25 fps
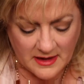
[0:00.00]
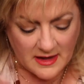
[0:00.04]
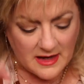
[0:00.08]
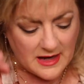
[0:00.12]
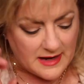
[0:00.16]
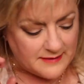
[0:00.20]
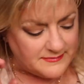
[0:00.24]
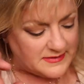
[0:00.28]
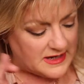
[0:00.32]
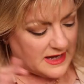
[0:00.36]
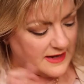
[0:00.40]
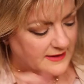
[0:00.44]

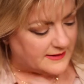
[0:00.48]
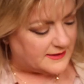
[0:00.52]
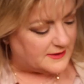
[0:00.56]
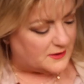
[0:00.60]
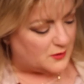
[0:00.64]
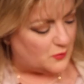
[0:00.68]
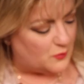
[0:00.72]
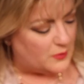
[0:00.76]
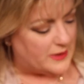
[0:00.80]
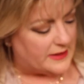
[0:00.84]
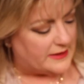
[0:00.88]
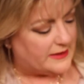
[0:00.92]
I'm not going to
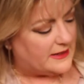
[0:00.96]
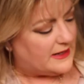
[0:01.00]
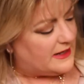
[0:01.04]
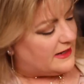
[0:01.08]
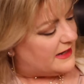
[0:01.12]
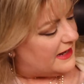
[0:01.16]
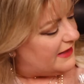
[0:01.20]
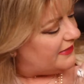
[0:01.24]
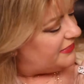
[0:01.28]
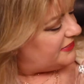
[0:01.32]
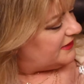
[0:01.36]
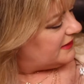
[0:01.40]
wet it, and
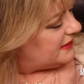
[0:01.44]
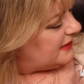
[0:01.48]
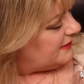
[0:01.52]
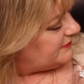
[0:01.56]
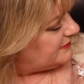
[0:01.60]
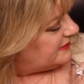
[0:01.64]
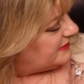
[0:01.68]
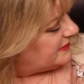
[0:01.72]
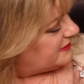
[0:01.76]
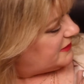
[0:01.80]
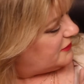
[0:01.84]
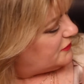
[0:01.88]
I think I'm
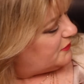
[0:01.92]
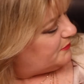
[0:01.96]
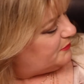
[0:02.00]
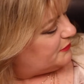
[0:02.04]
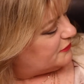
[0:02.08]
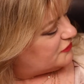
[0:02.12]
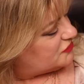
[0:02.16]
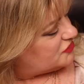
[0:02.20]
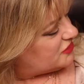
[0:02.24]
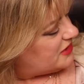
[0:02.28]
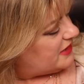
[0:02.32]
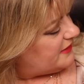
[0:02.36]
going to go to
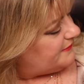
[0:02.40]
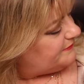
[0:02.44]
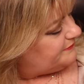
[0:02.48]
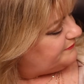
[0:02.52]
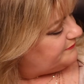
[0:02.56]
push up.